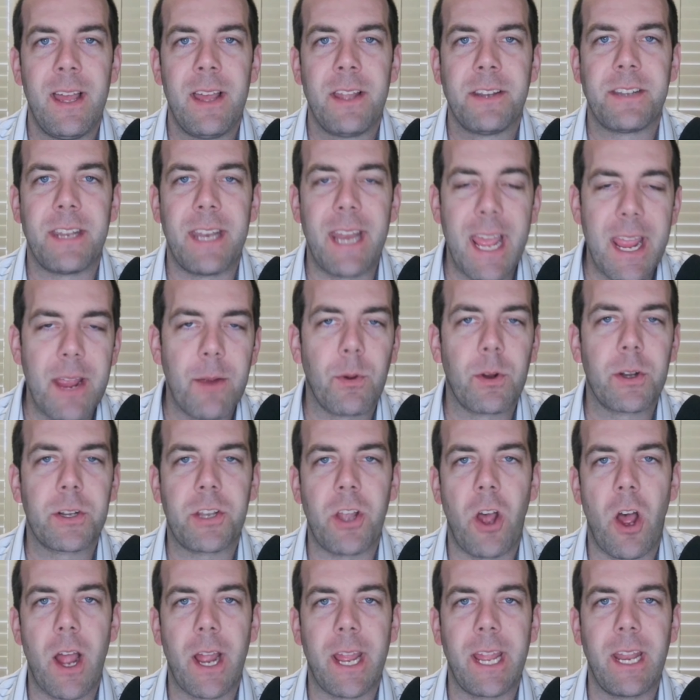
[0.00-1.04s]
Today, we're
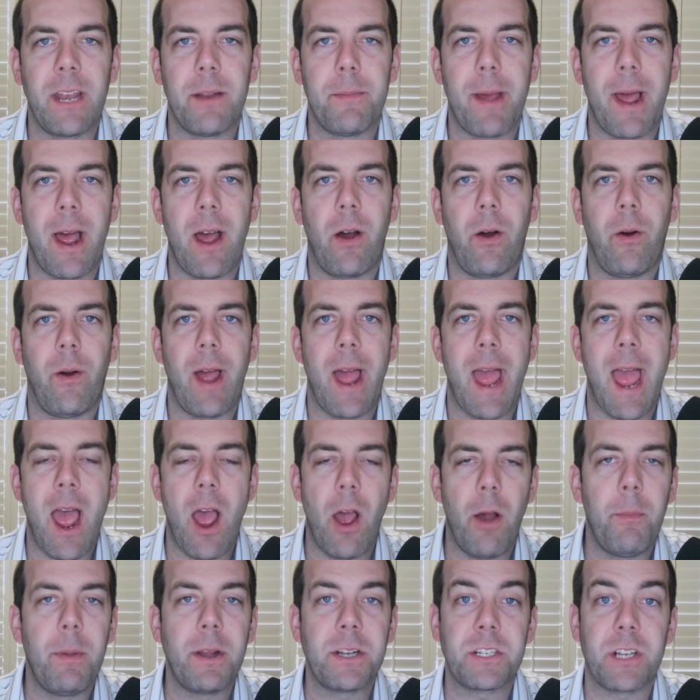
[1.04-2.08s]
talking about
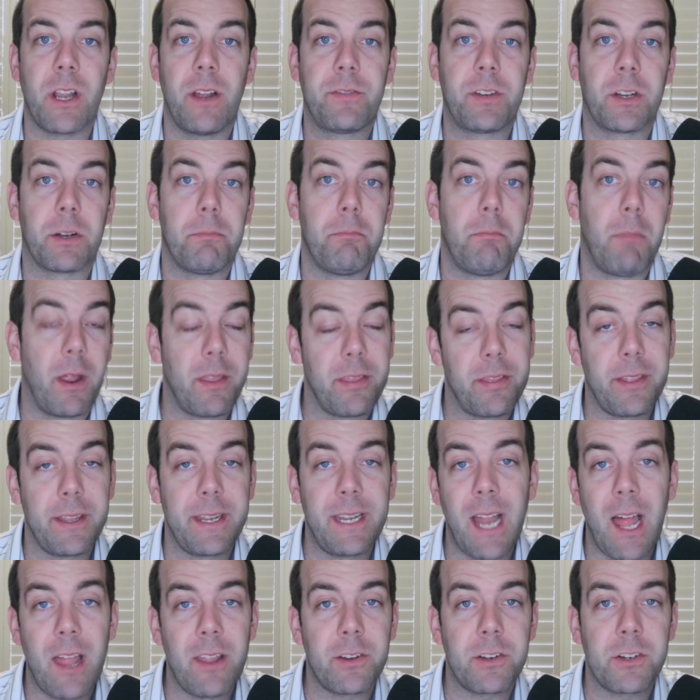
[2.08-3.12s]
how much of your monthly
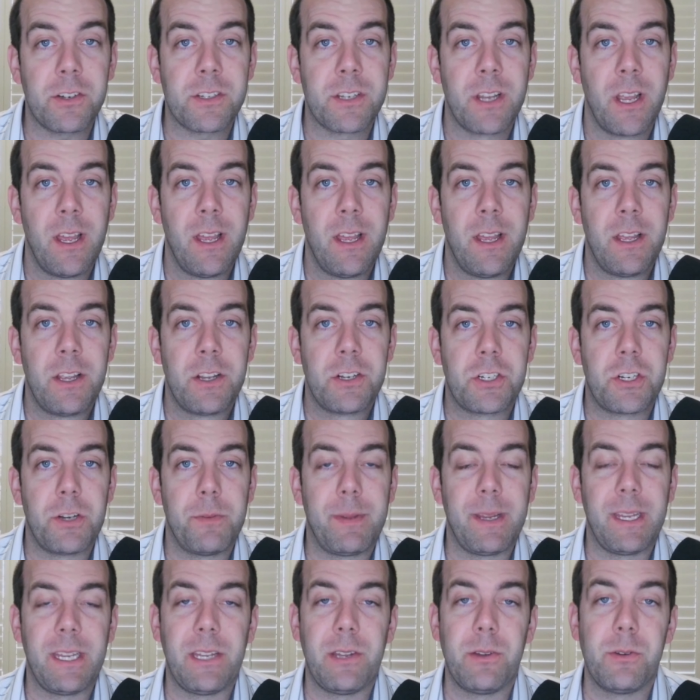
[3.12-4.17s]
dollars should be
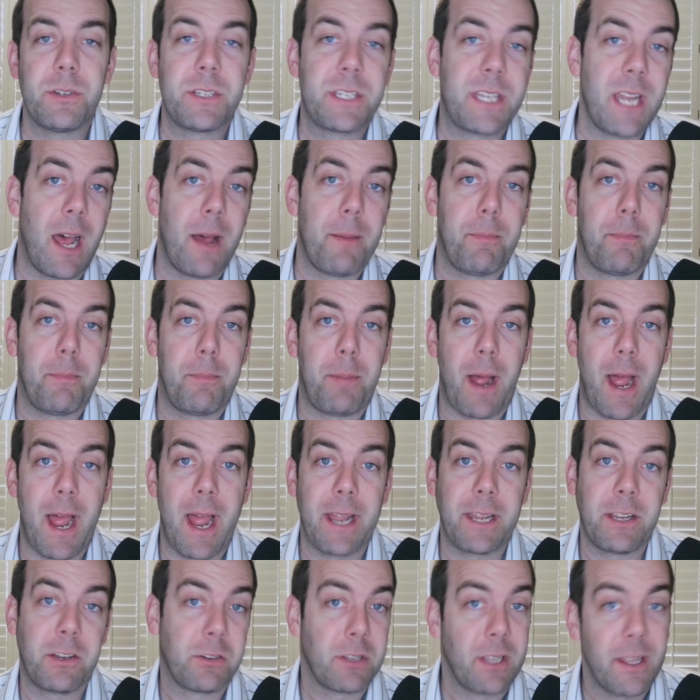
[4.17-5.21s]
used up by
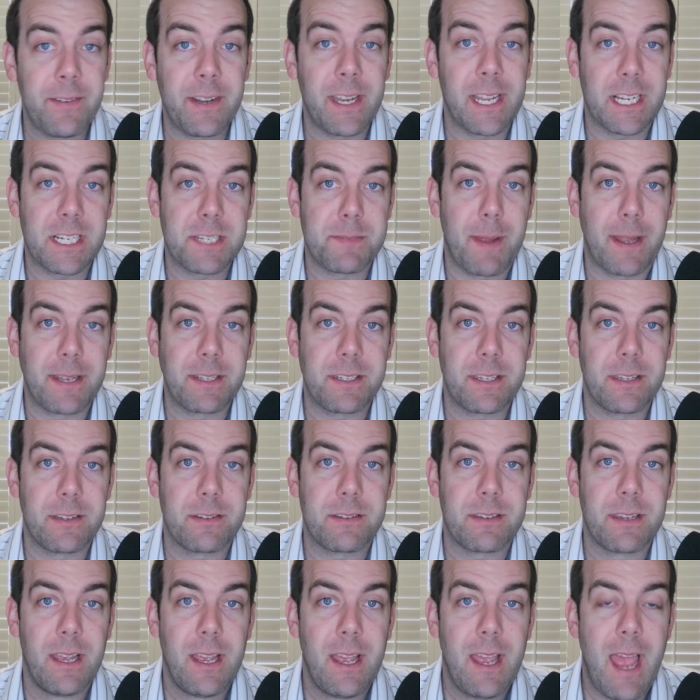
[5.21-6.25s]
your living expenses.